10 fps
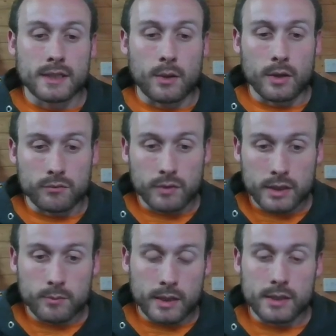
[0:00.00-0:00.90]
Now I
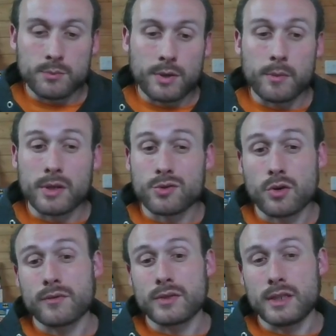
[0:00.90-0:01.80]
recommend Premier
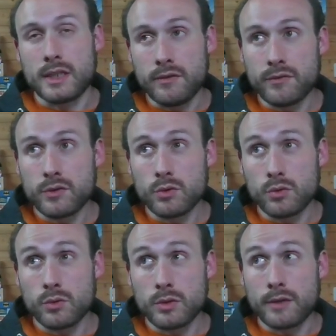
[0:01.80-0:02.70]
Draft if
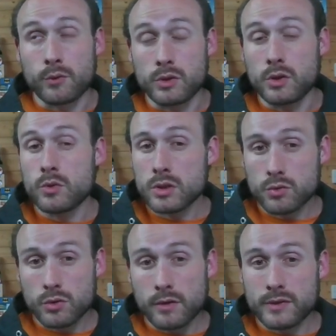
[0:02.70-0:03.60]
you're used to
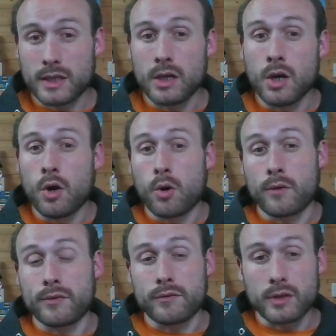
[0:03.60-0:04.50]
drafting, or
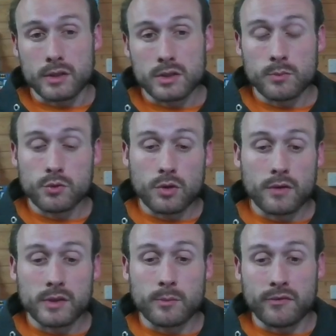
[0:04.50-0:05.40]
if you've done some
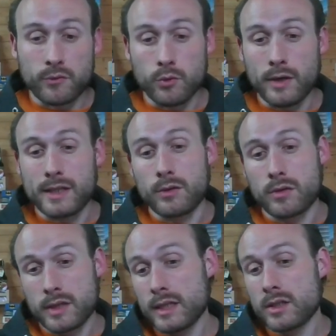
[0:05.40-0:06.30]
drafting before and you
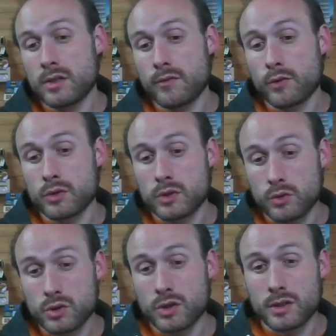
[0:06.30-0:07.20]
think you've got a
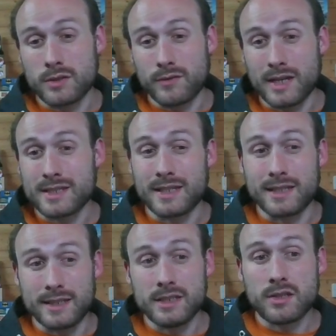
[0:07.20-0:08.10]
good chance of getting
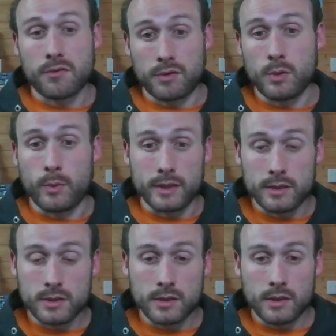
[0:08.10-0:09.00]
at least 3
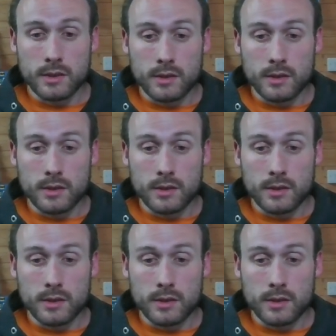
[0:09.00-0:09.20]
wins.